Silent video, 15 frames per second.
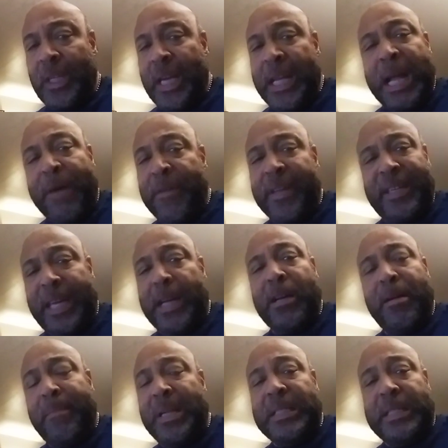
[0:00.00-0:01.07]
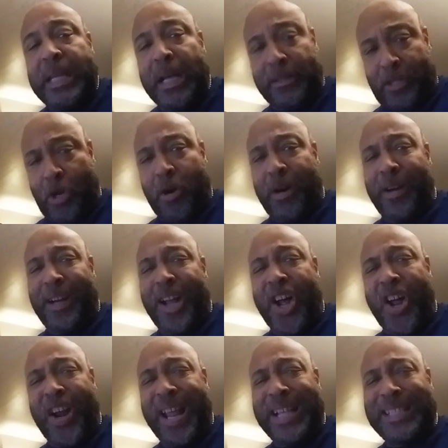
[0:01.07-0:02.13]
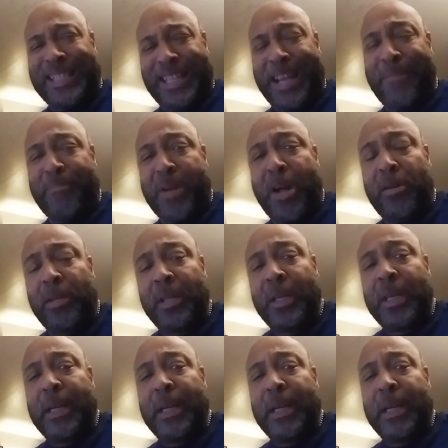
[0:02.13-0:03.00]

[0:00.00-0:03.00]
And I would kick on my cell door and all that shit, bro.